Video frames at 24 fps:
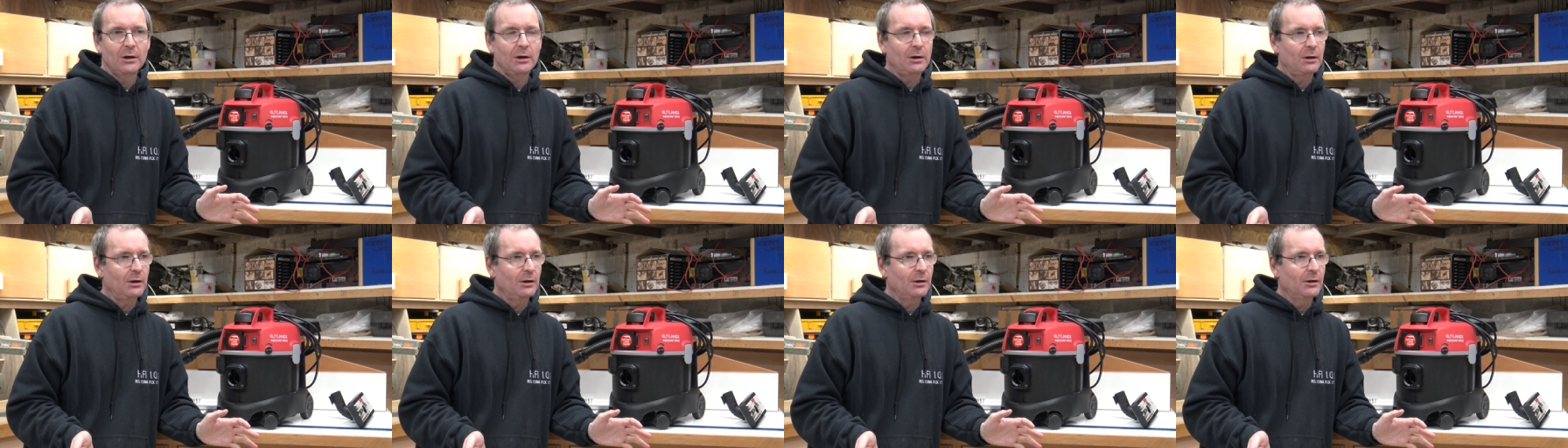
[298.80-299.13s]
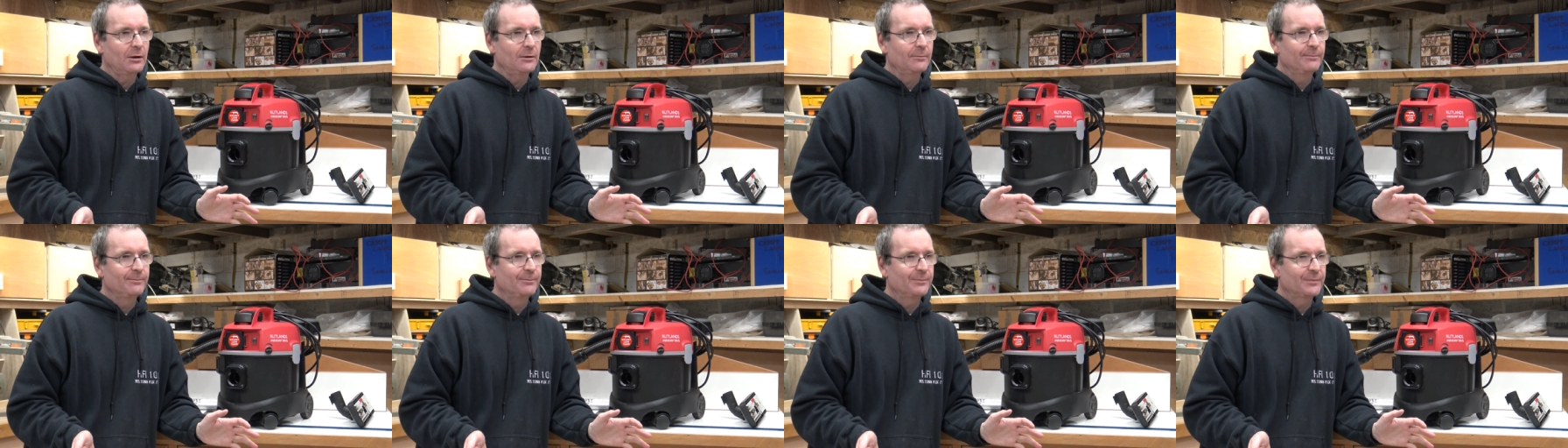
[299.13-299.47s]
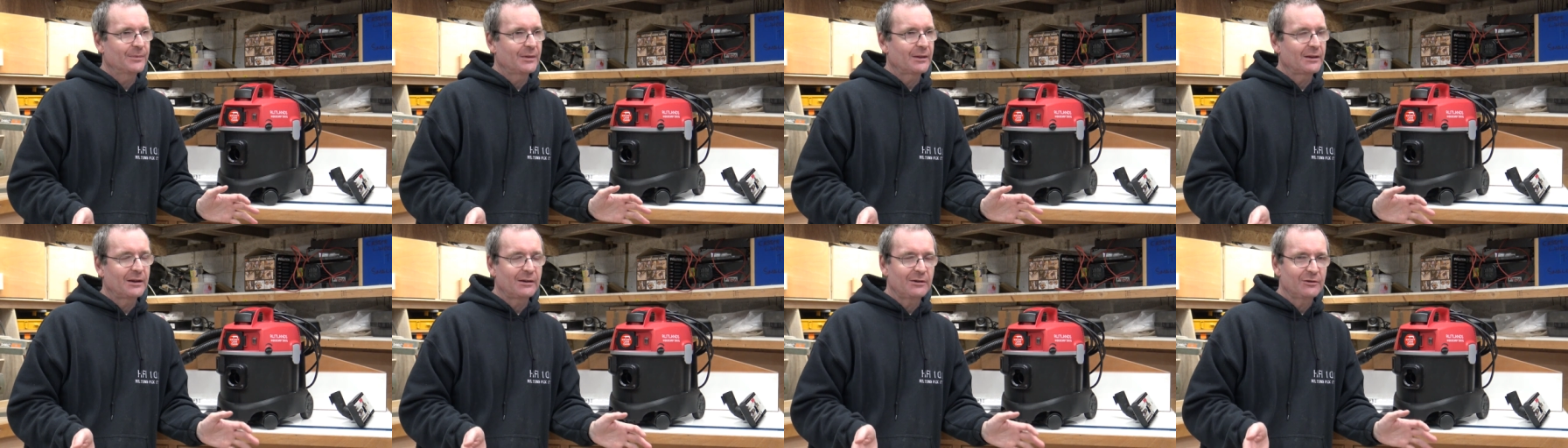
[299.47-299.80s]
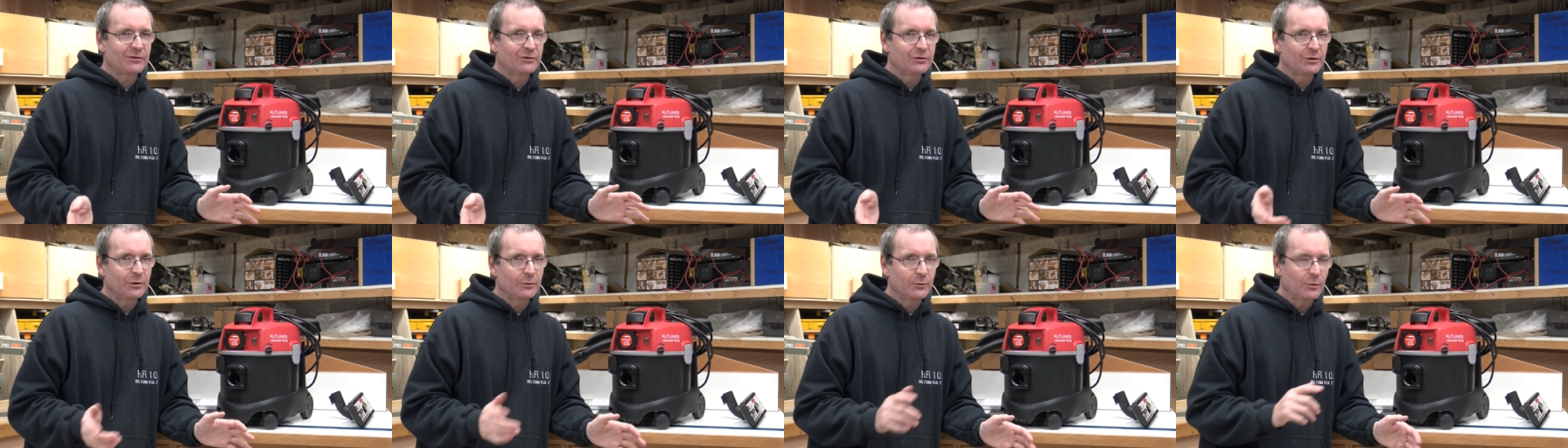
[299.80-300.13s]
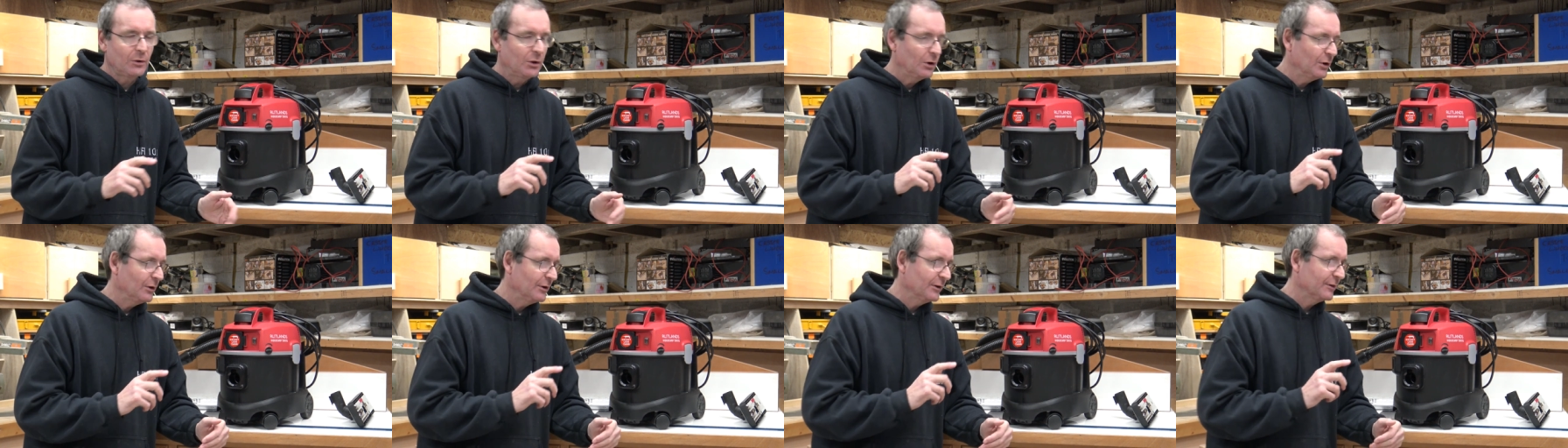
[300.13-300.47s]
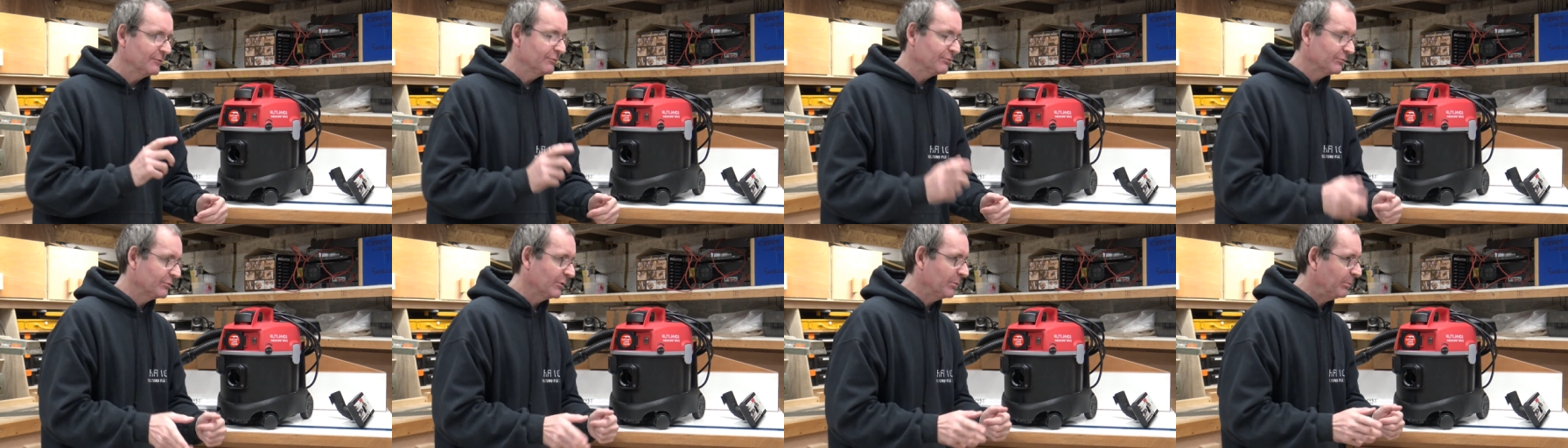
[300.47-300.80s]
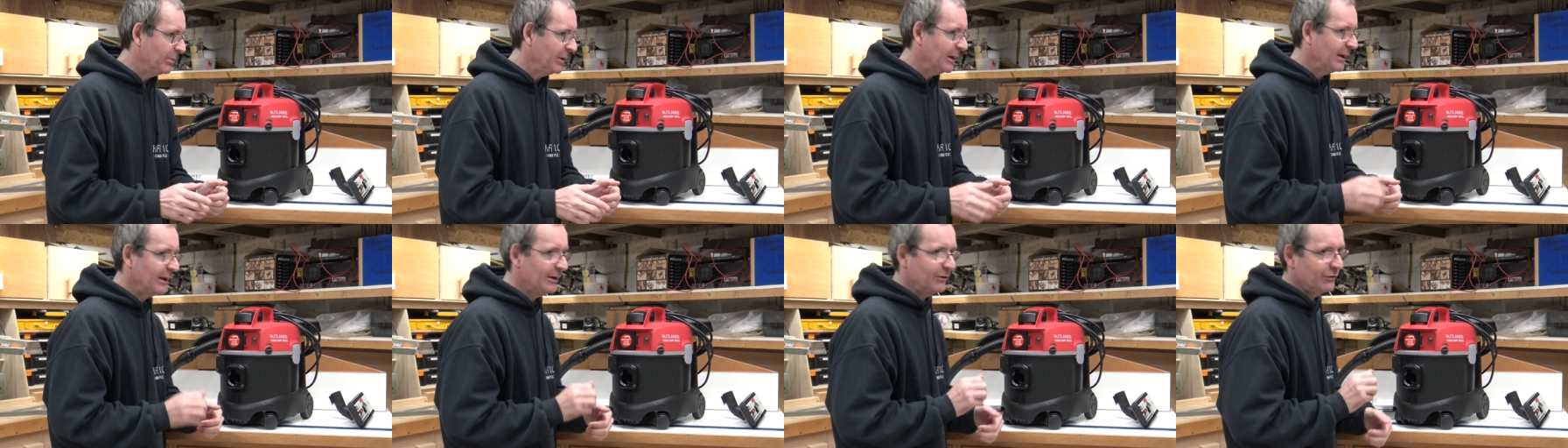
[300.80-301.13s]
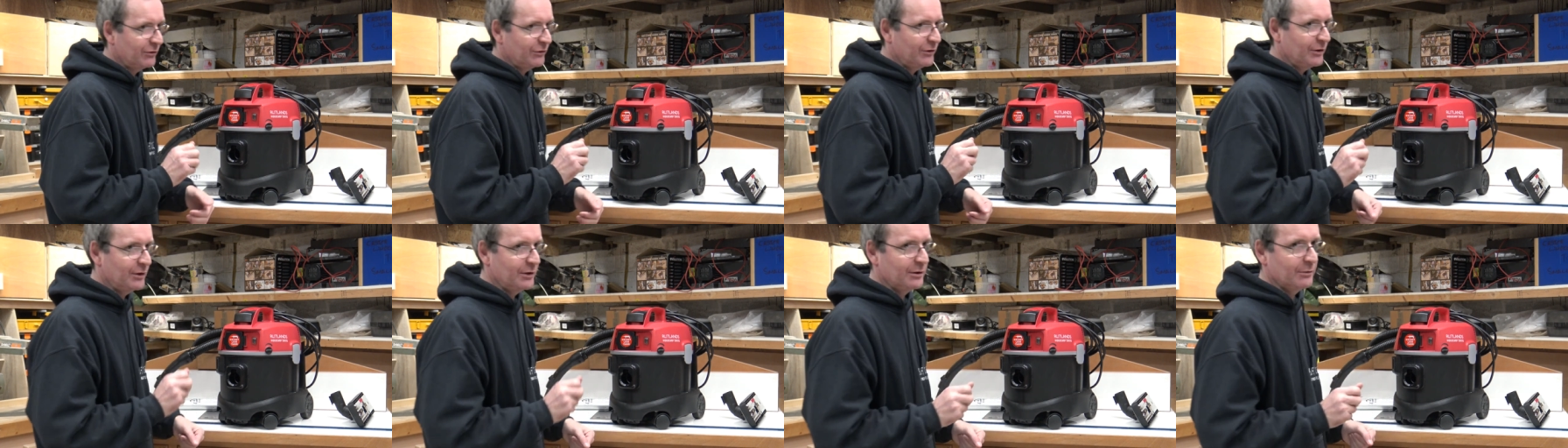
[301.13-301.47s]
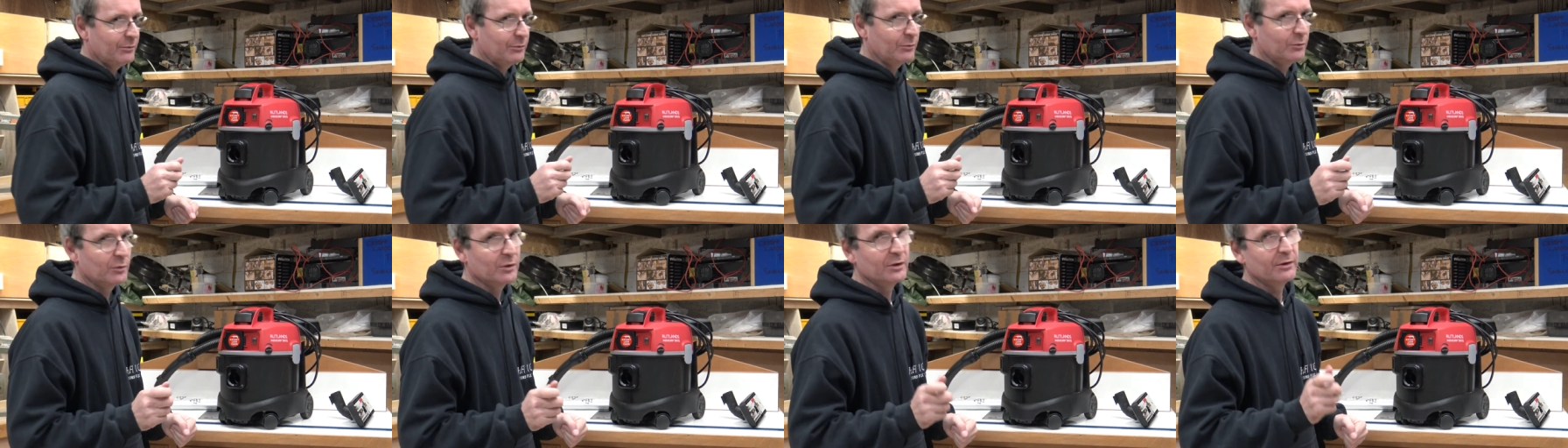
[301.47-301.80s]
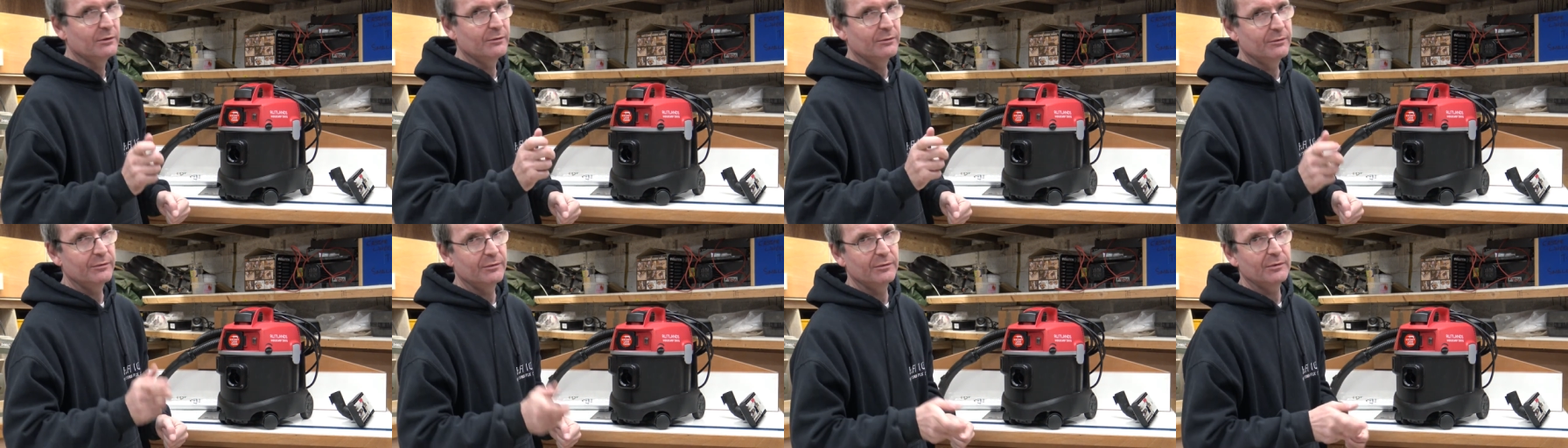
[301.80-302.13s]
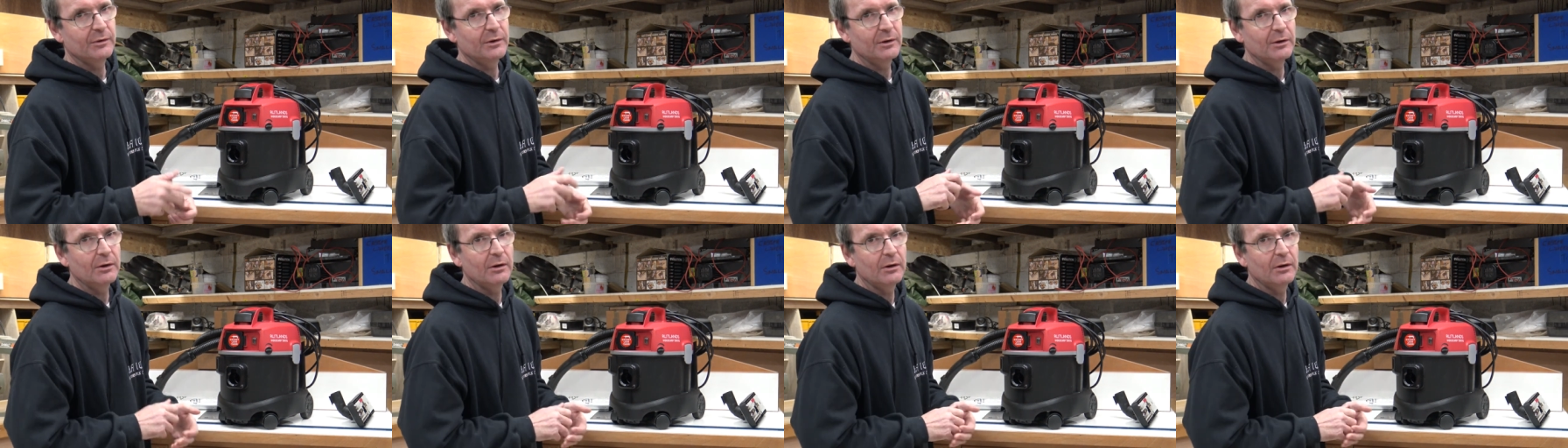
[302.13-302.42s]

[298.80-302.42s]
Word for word: Um, so I've replaced it with